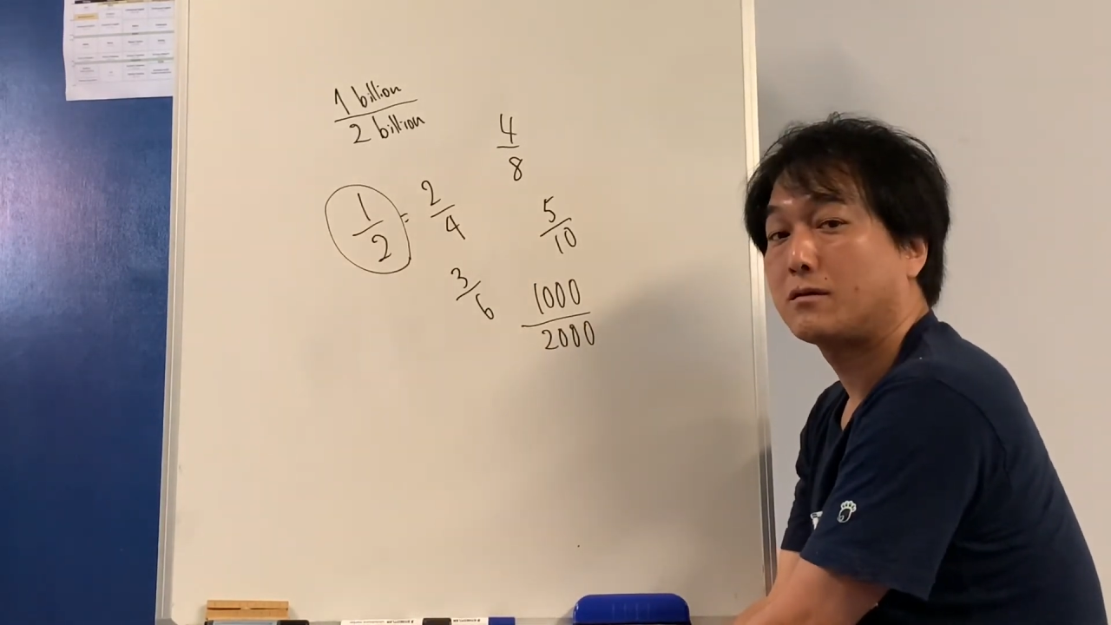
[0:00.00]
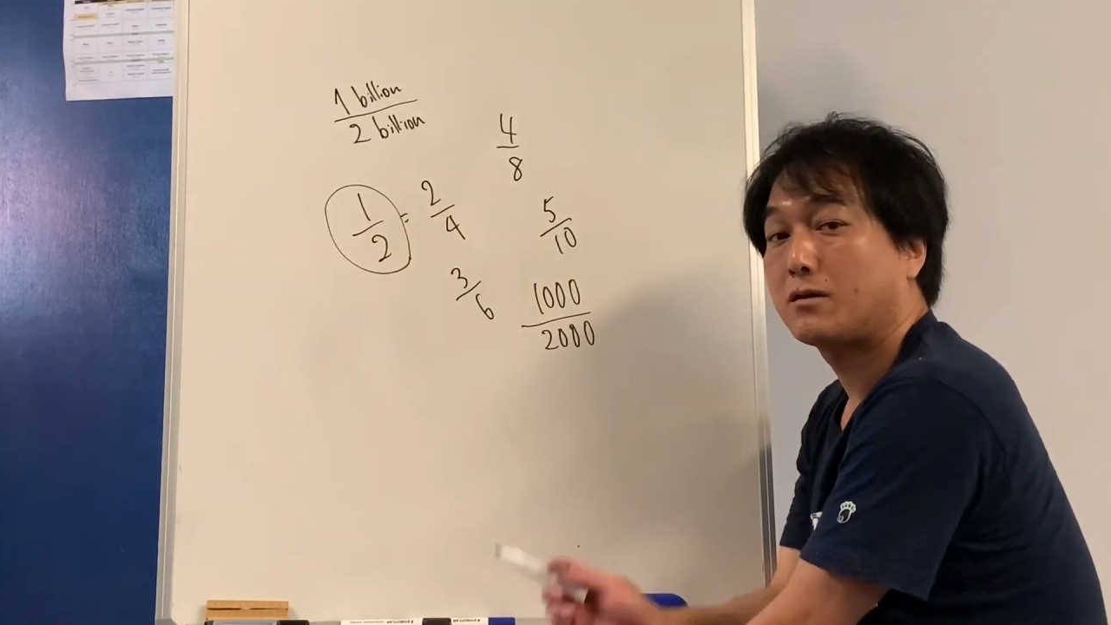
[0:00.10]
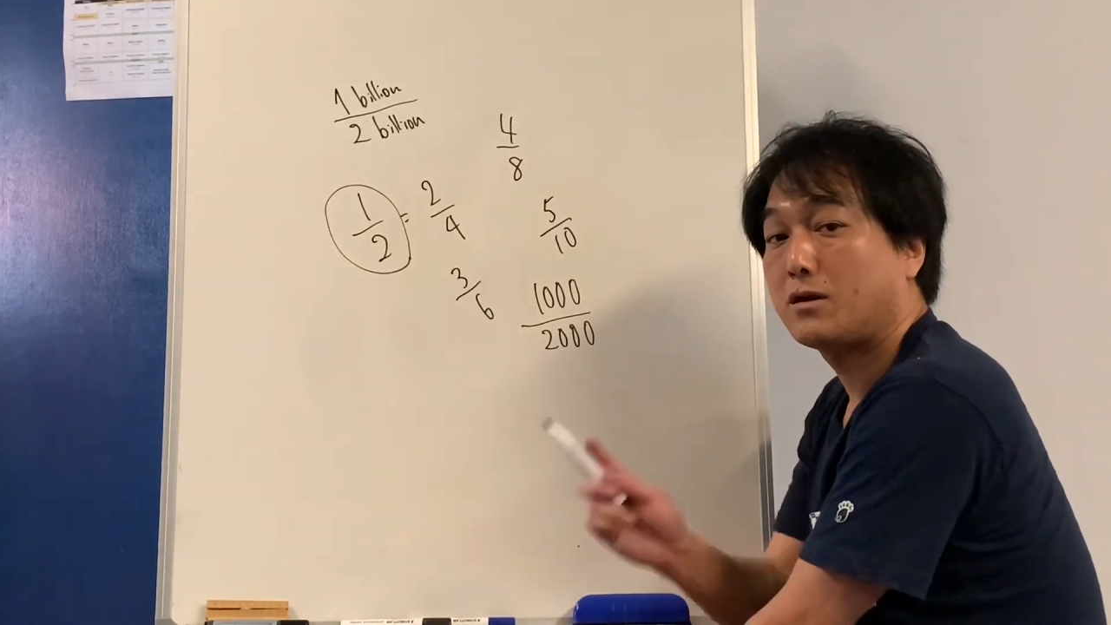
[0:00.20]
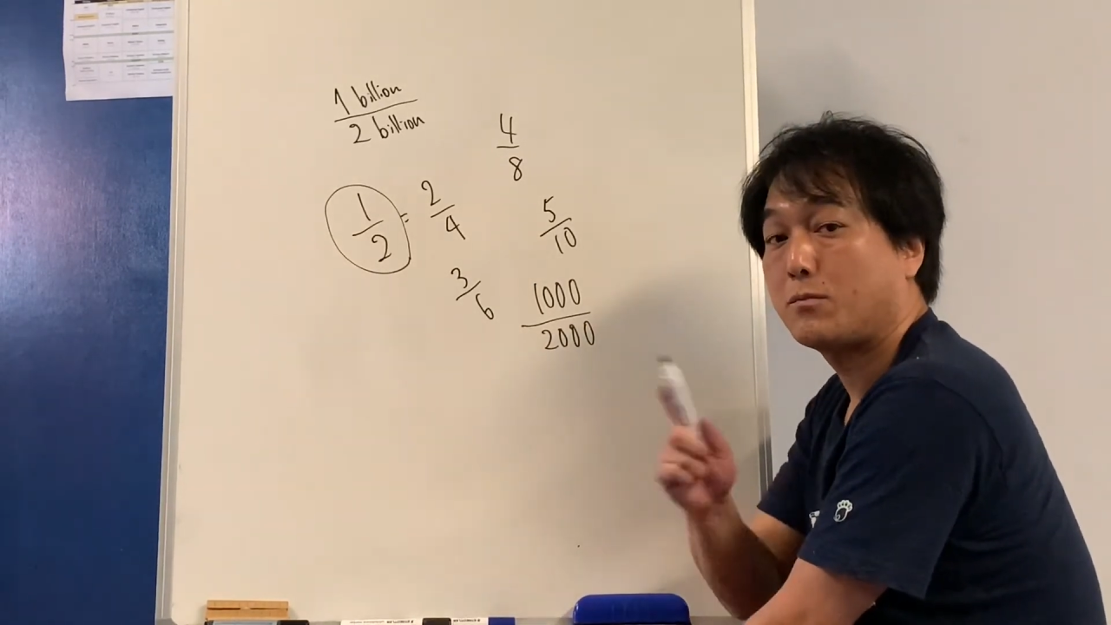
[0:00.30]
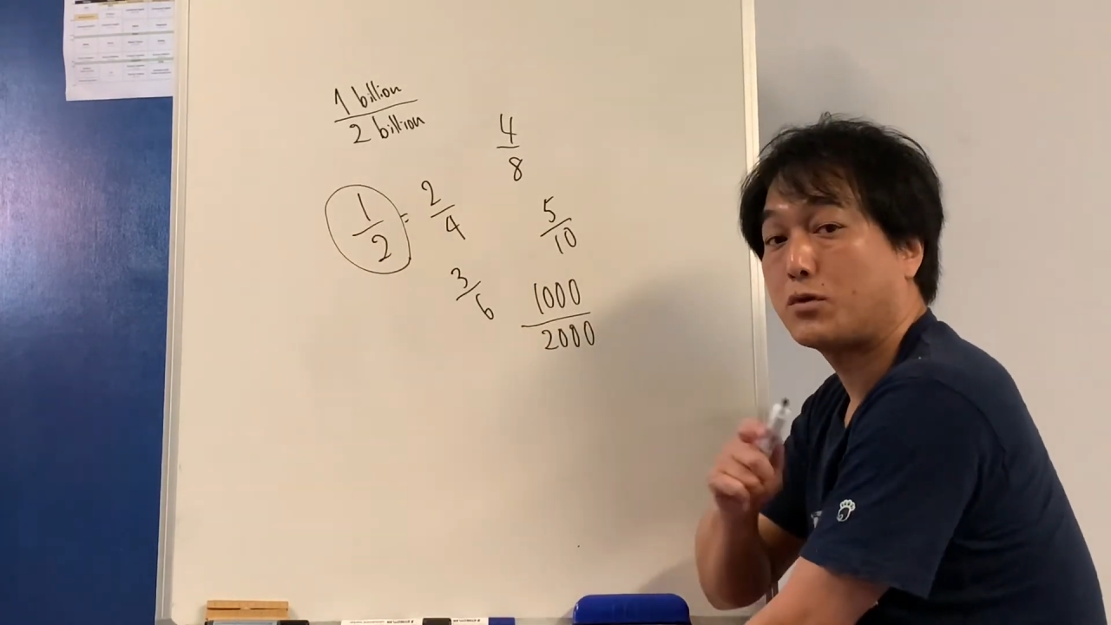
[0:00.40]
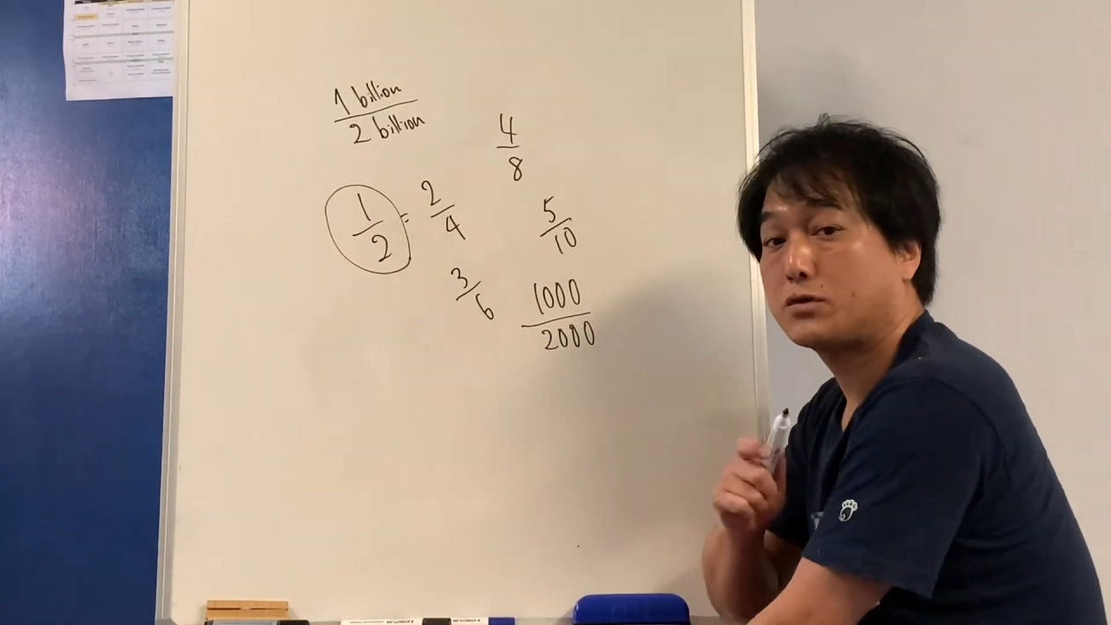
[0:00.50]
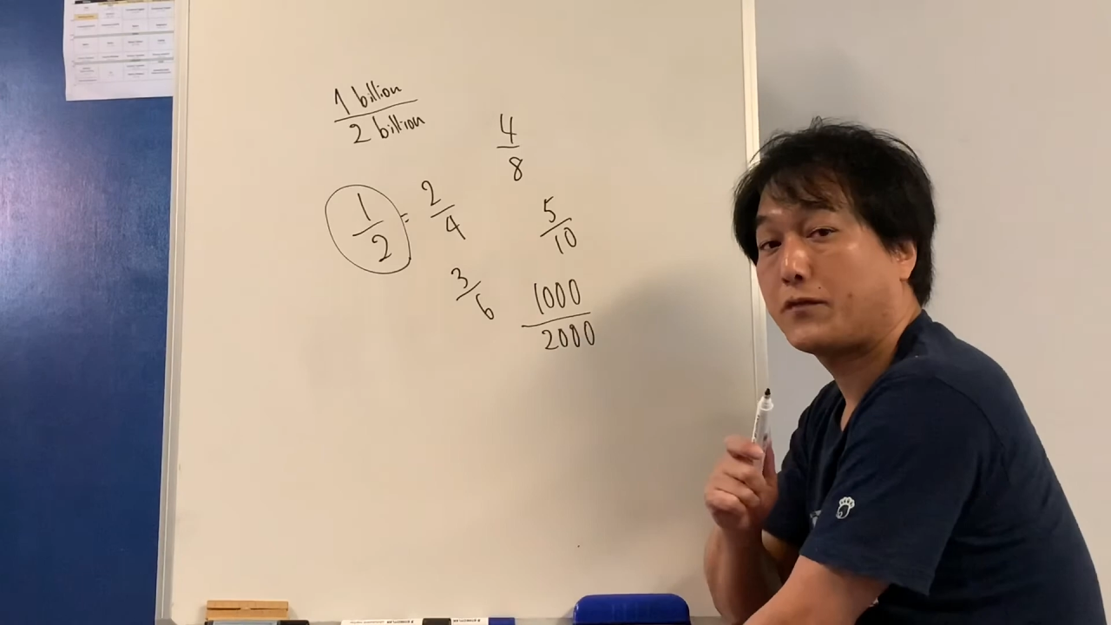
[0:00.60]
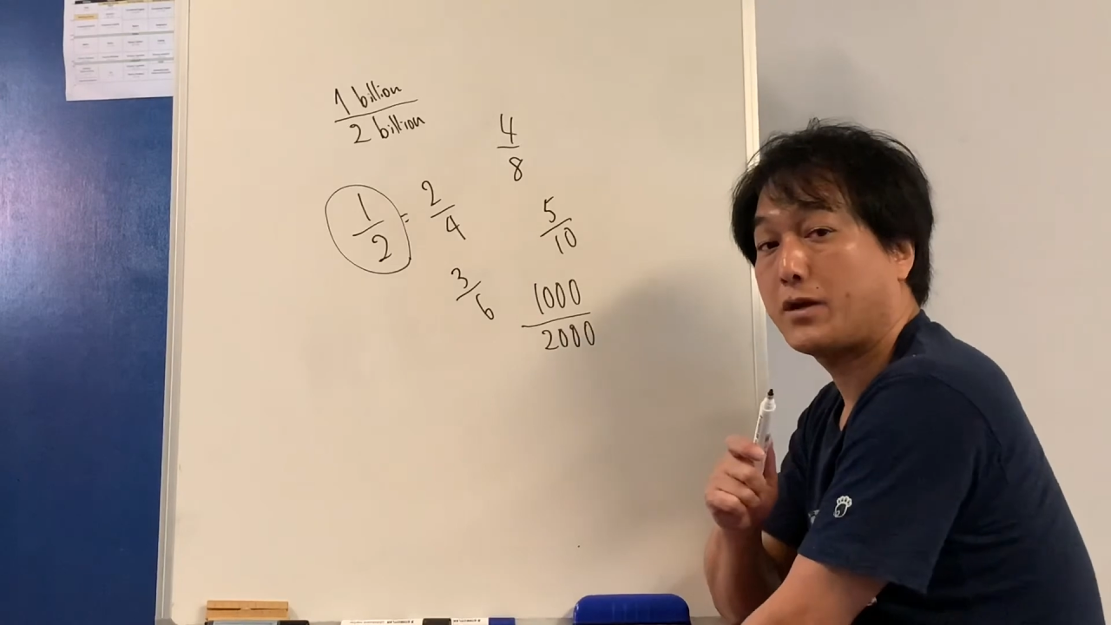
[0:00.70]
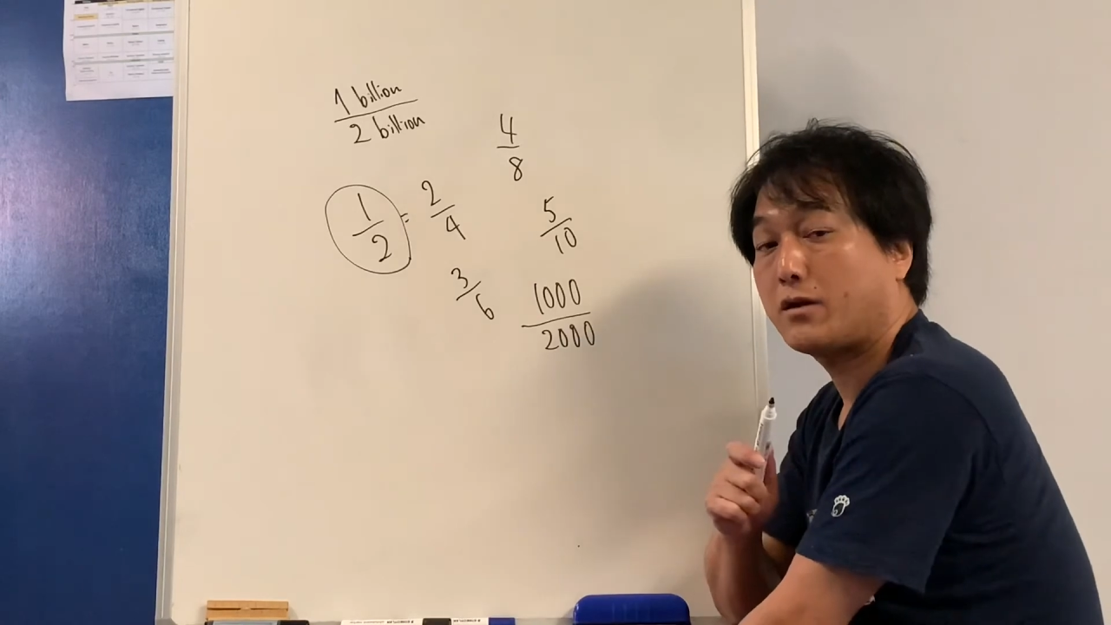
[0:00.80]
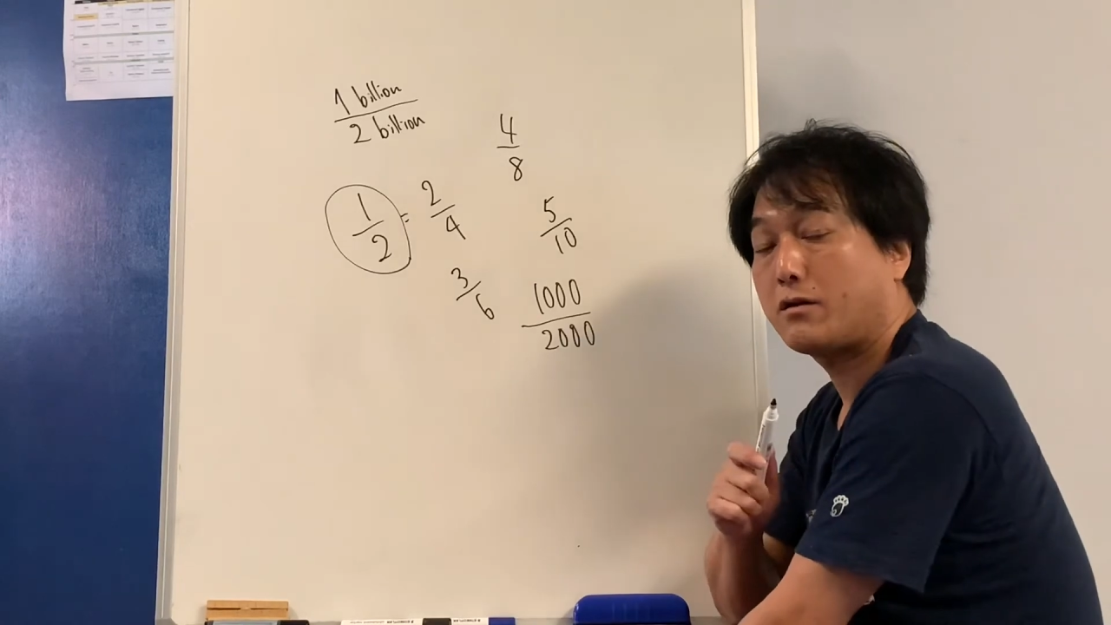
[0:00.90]
can you pause the
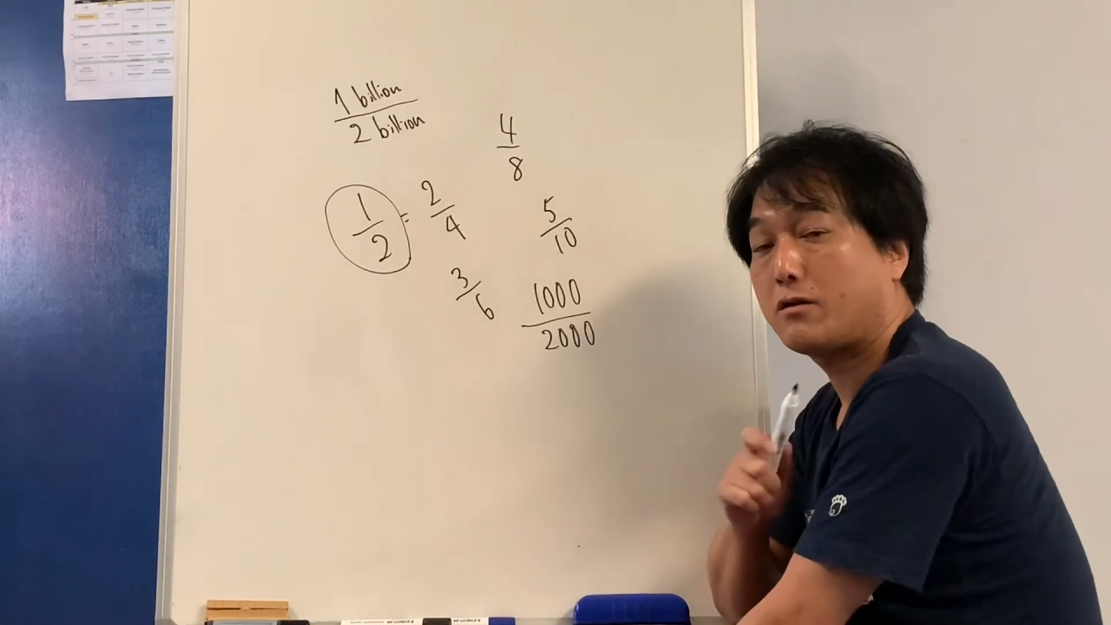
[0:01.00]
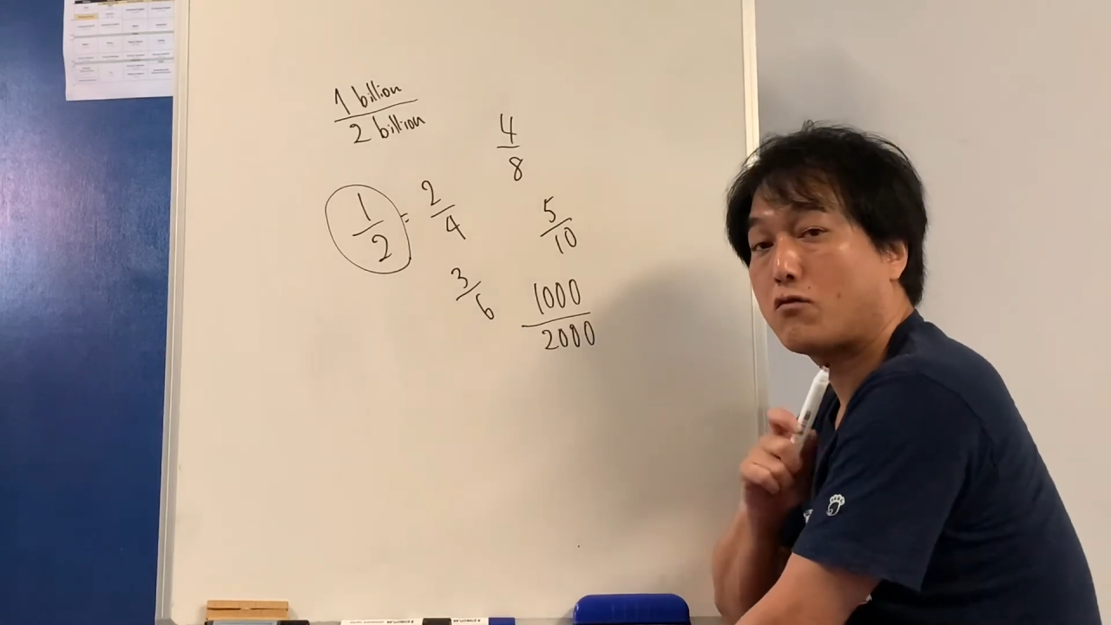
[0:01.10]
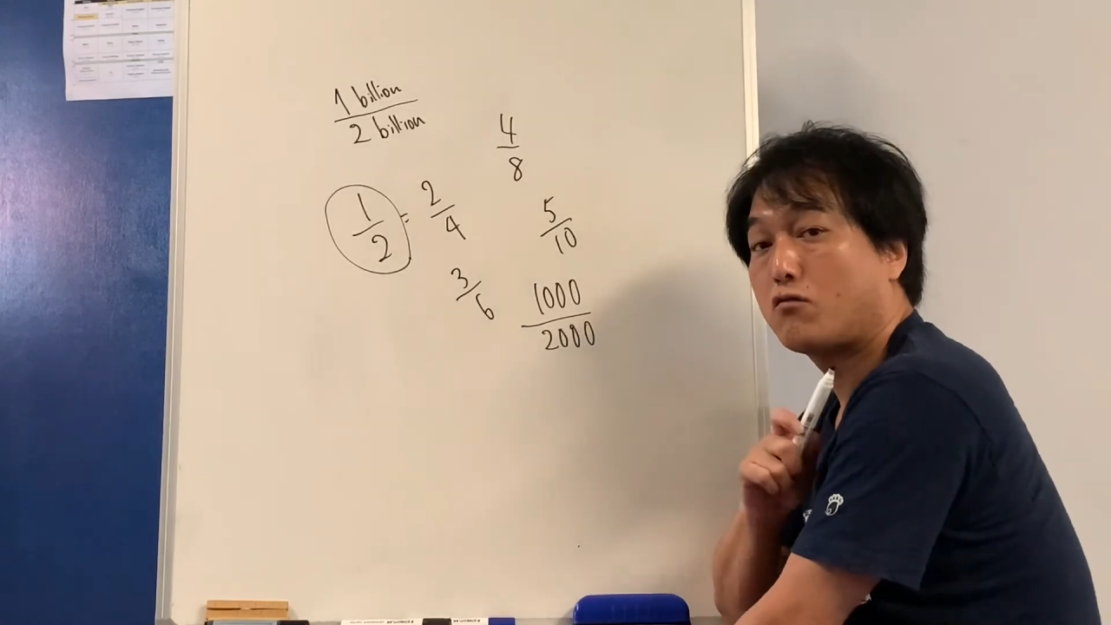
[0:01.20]
video,